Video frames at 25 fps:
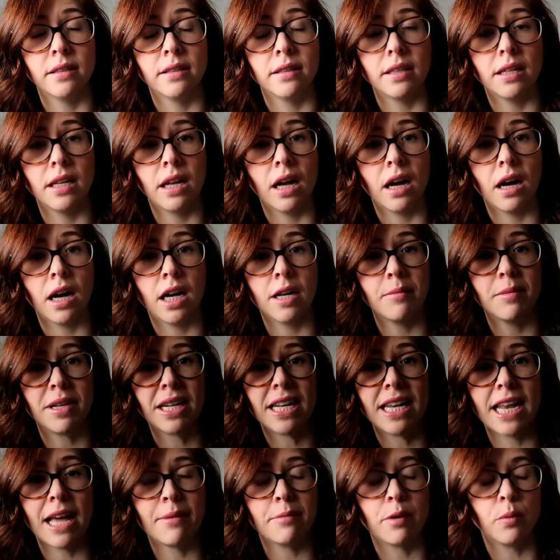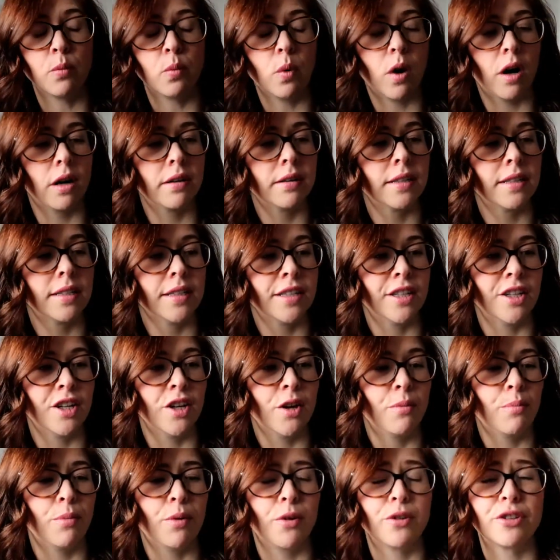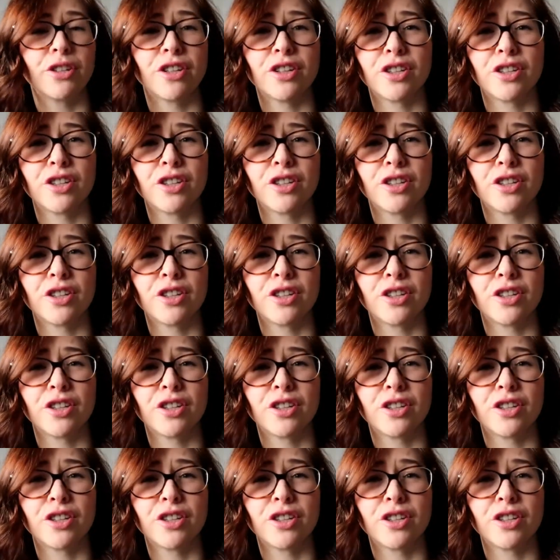lime and lemon one, but